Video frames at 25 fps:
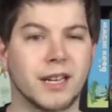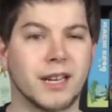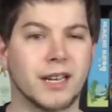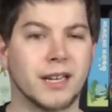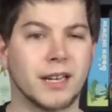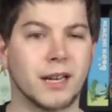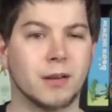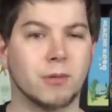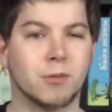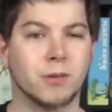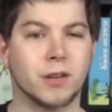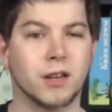and
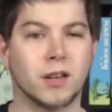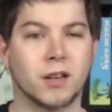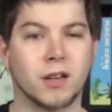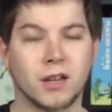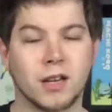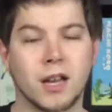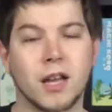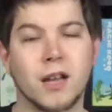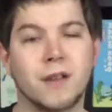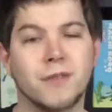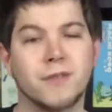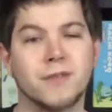I would
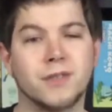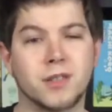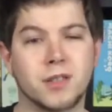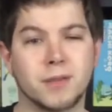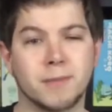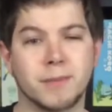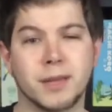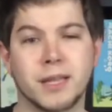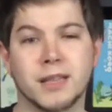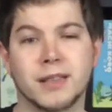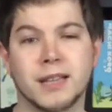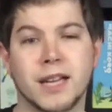love to
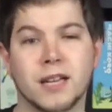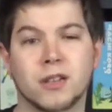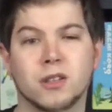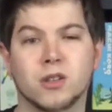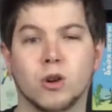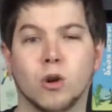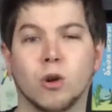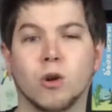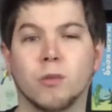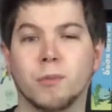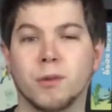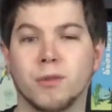meet that
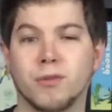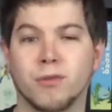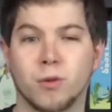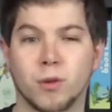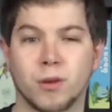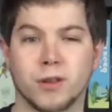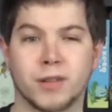goal before